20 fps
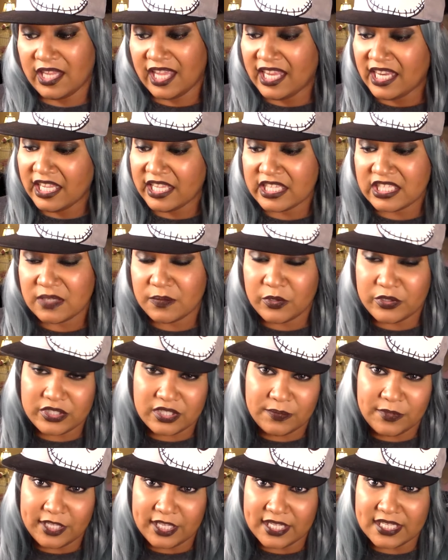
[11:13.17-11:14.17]
dating is
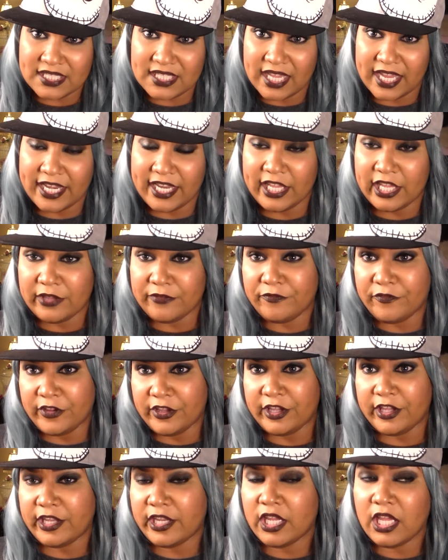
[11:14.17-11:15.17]
supposed to be exciting and
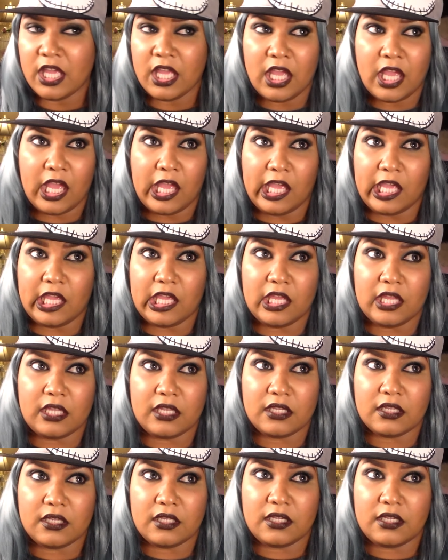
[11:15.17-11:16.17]
fun,
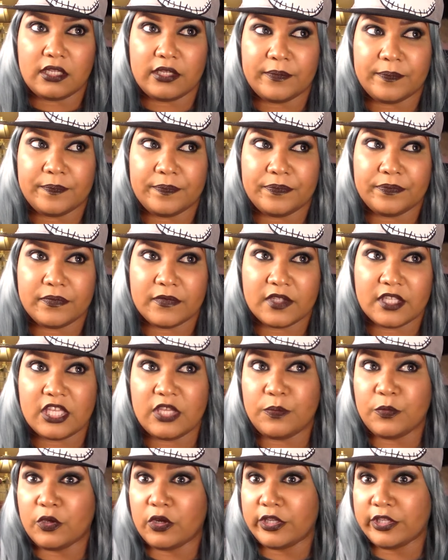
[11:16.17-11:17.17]
and um,
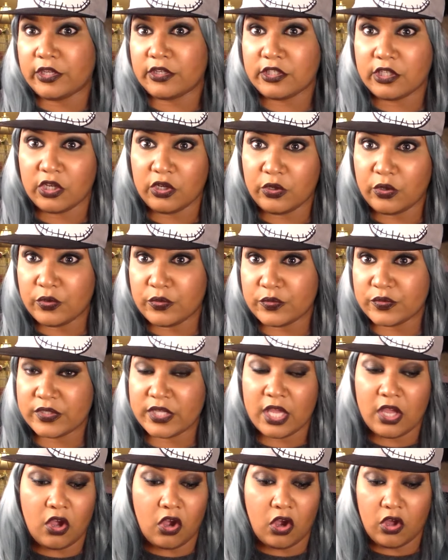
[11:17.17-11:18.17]
keep you on your
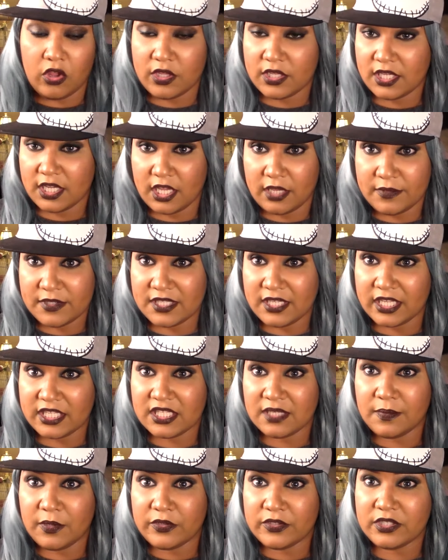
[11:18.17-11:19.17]
toes all the time. It's
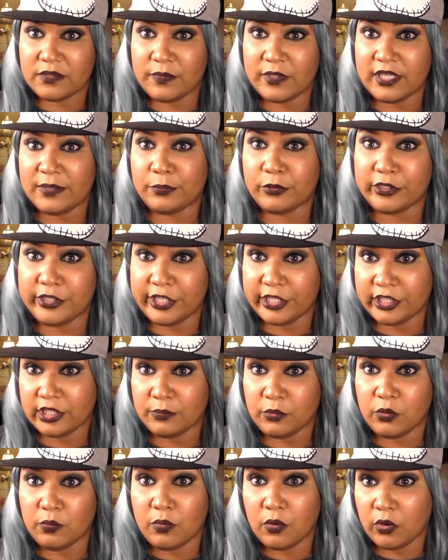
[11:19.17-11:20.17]
not supposed to be
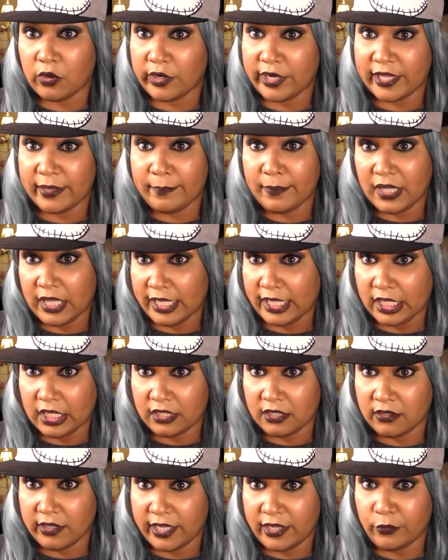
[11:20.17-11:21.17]
predictable, boring, and
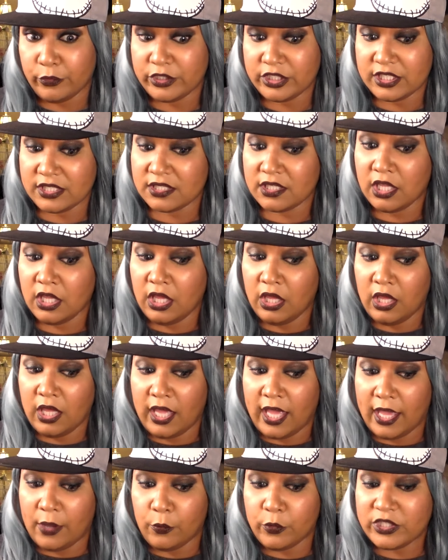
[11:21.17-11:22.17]
bland. Okay, which is
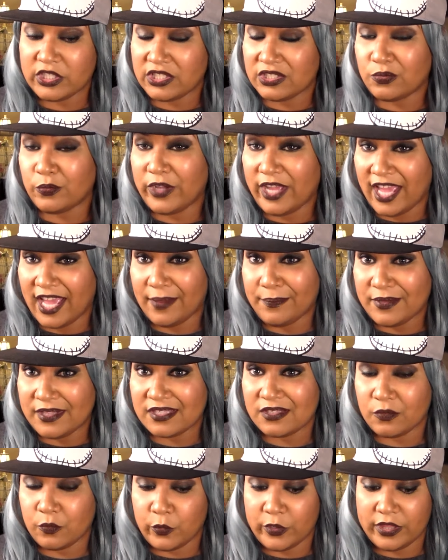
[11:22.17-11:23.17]
which is what
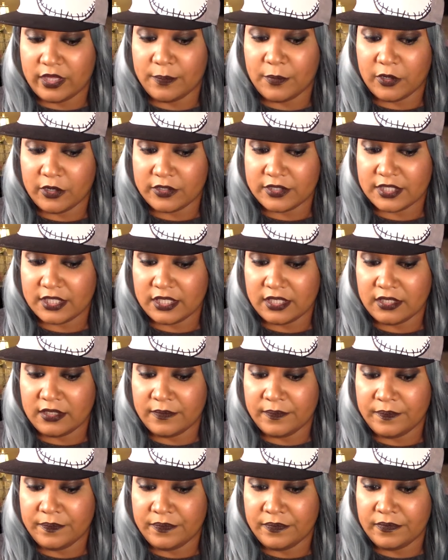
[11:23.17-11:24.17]
happens when the person